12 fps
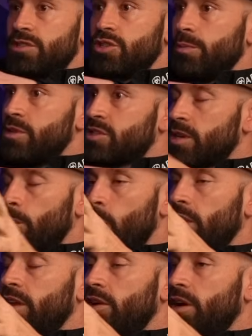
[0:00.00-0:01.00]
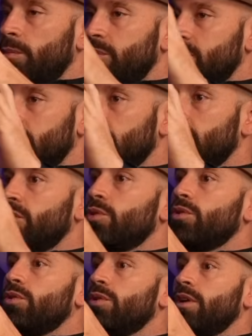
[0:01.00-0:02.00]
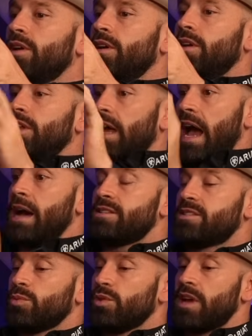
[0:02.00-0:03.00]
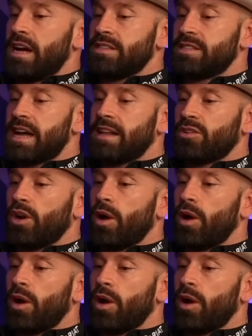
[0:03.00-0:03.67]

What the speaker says: It should be somewhere on the internet, but it's a literal. Like I sat there